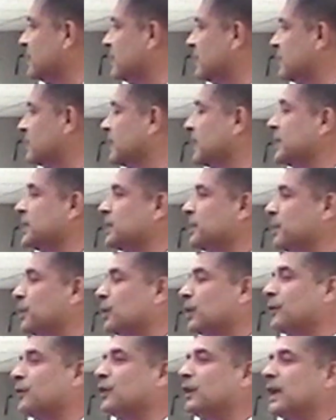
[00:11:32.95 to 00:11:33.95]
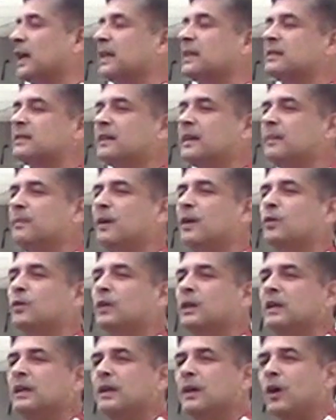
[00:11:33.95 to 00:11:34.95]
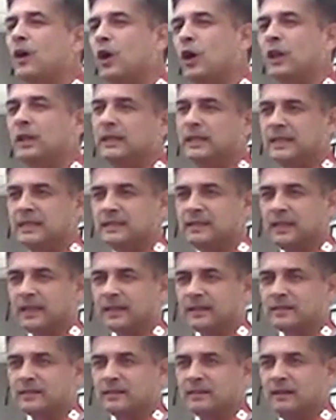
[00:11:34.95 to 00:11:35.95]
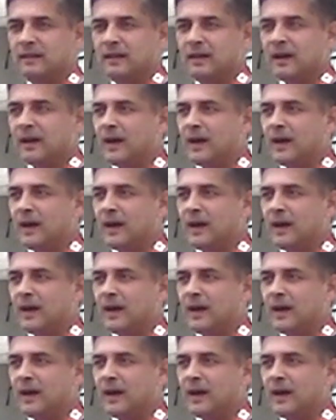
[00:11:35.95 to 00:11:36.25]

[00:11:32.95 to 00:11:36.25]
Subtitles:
Saiji beautifully answered about all these things.